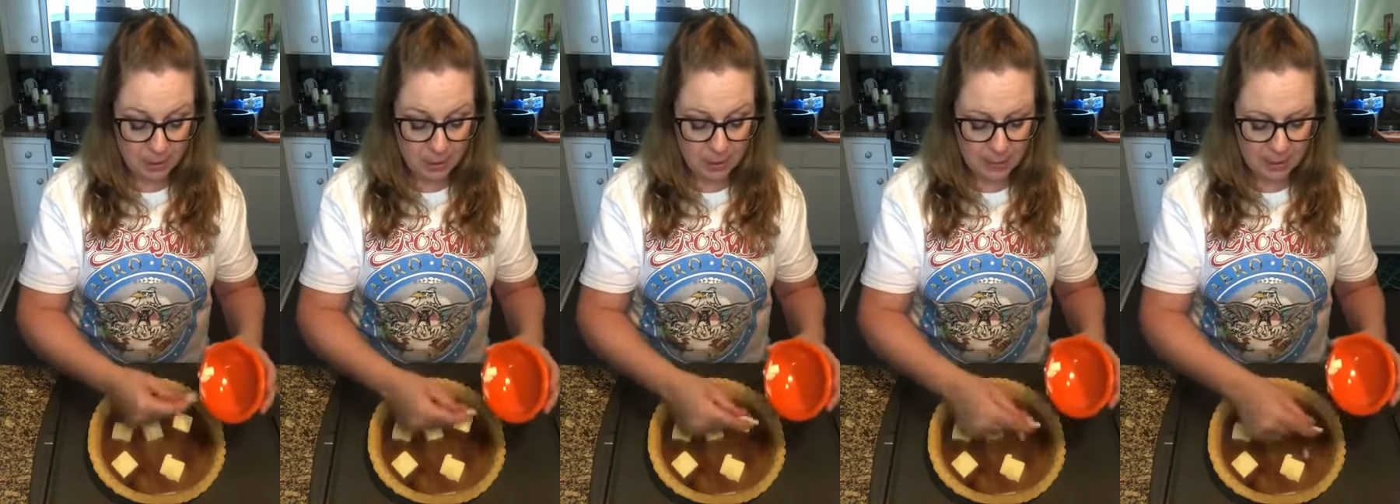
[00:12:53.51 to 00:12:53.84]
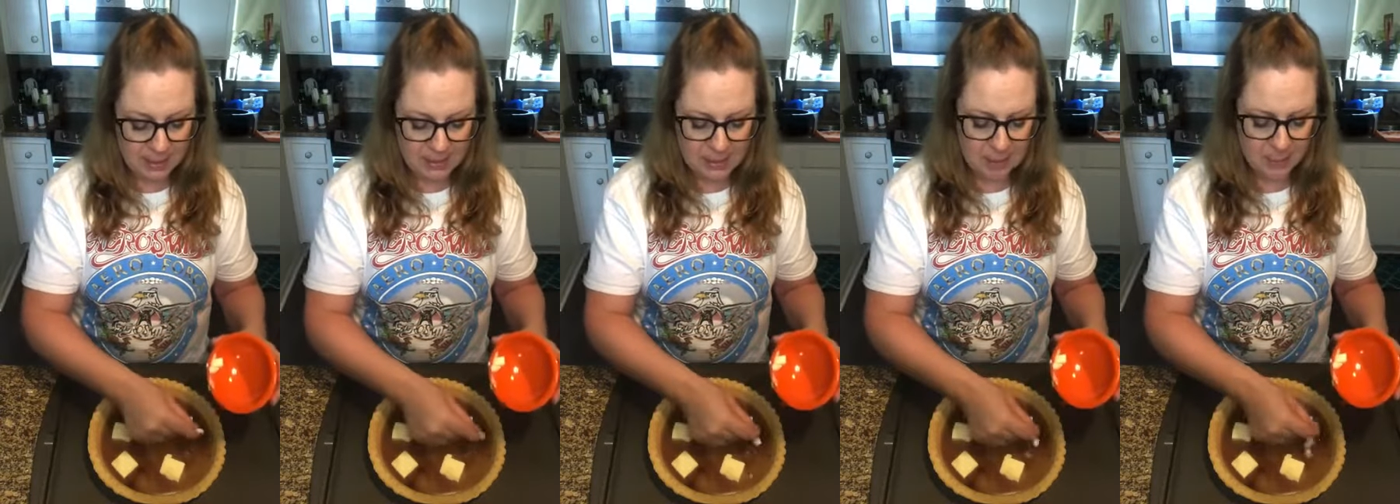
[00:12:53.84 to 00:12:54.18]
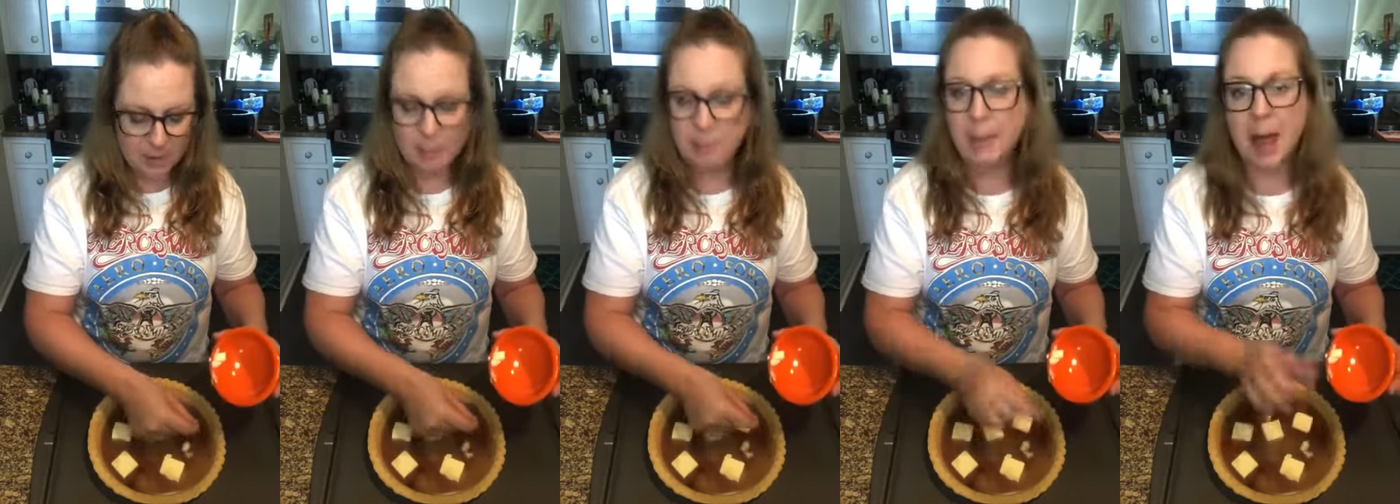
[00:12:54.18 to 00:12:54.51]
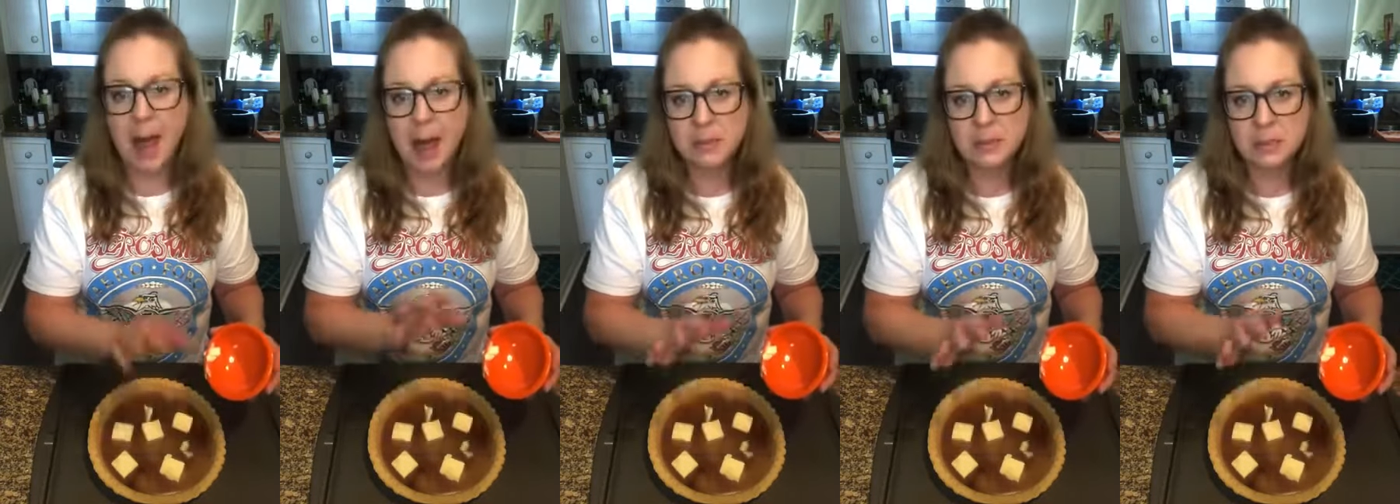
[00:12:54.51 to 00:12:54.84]
but like some of the
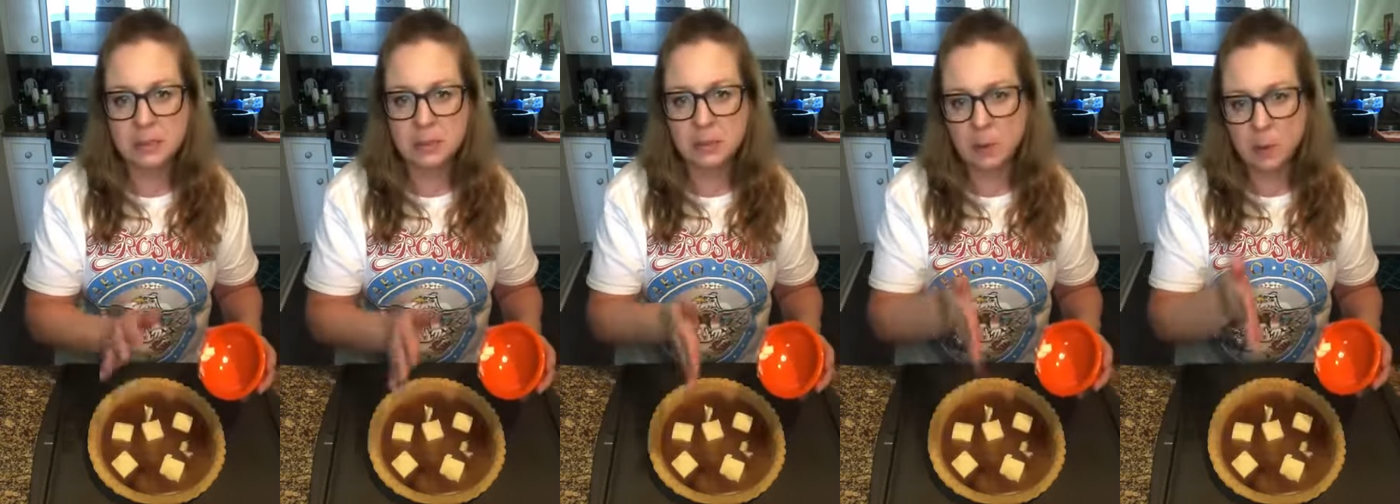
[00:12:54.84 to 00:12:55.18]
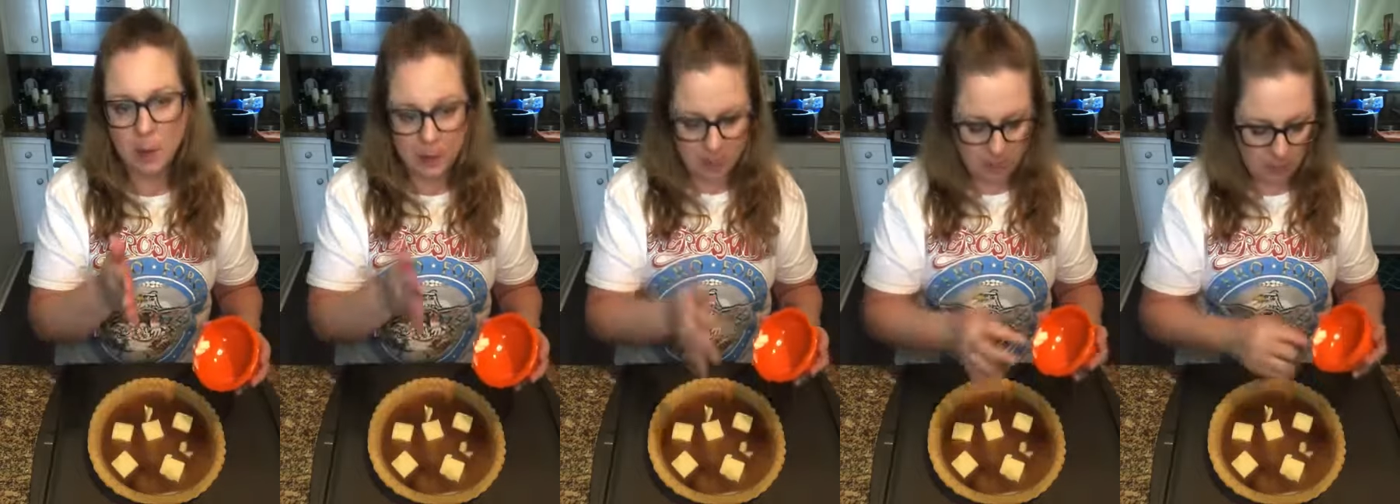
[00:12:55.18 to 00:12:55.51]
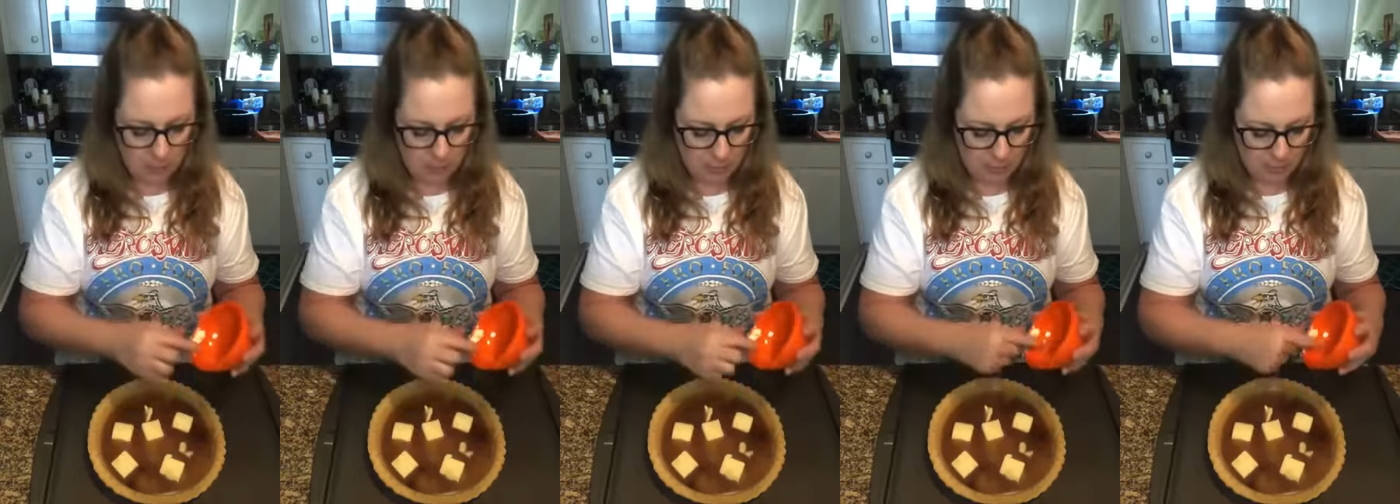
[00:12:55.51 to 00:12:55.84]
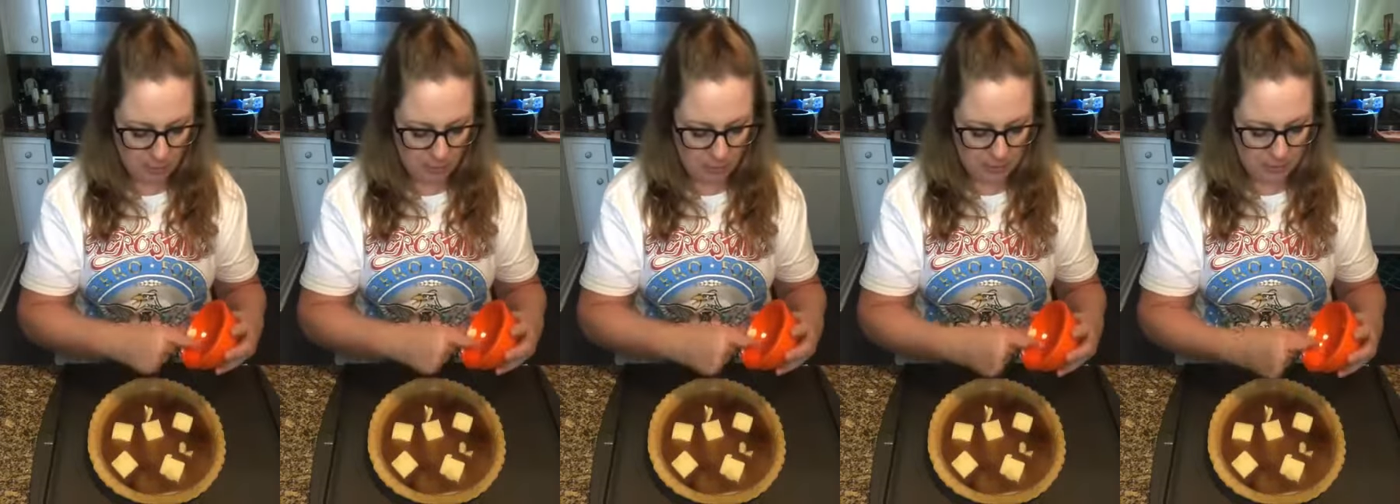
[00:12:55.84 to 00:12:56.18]
pats didn't quite cut all the
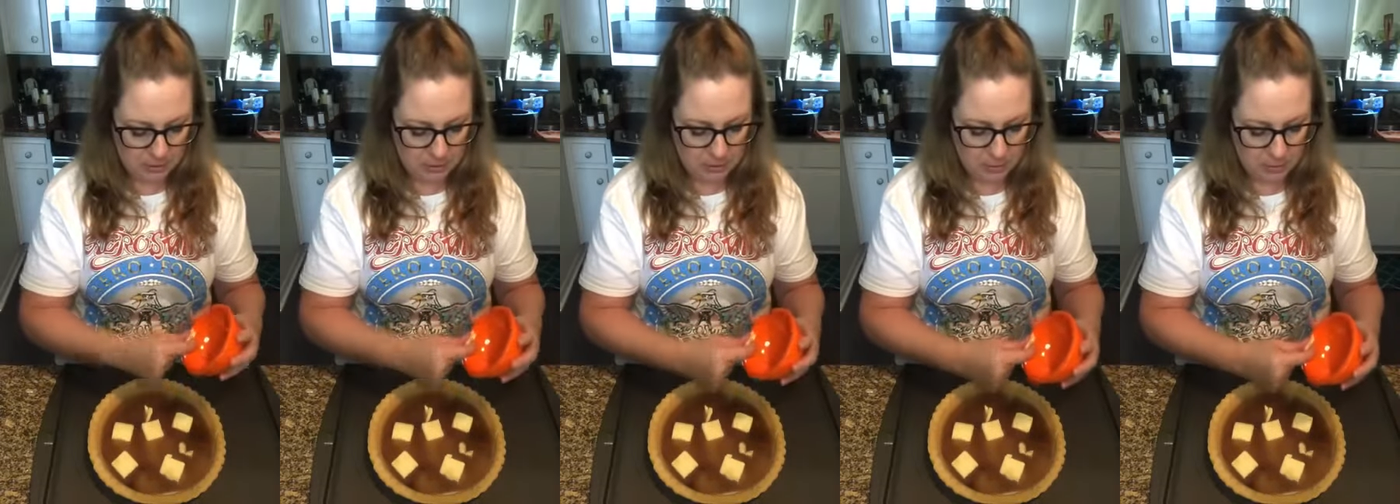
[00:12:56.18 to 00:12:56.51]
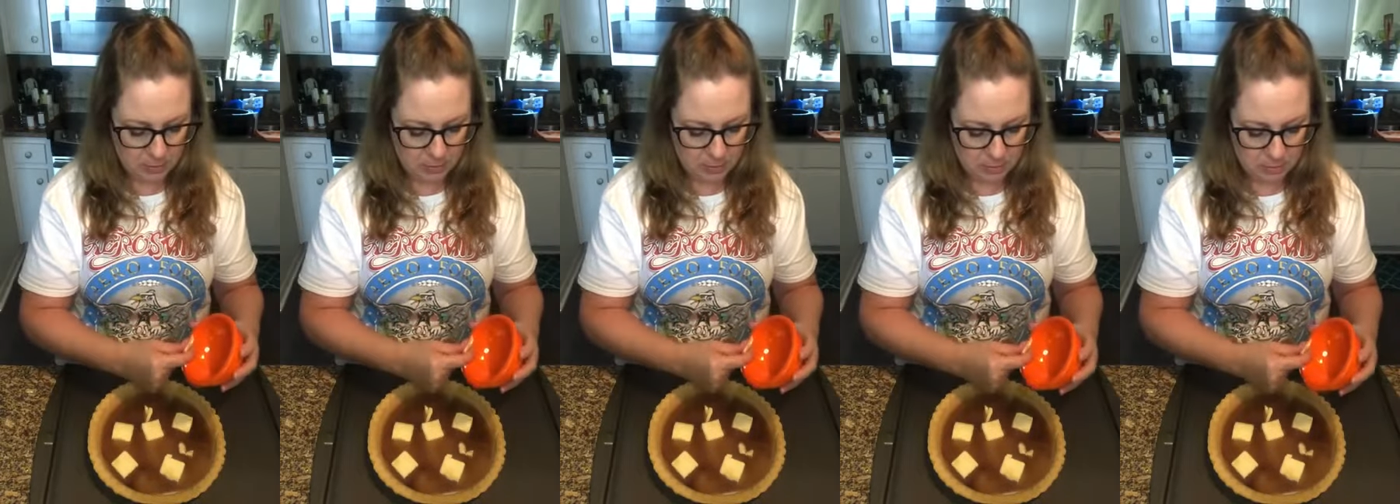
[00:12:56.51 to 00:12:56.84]
way, so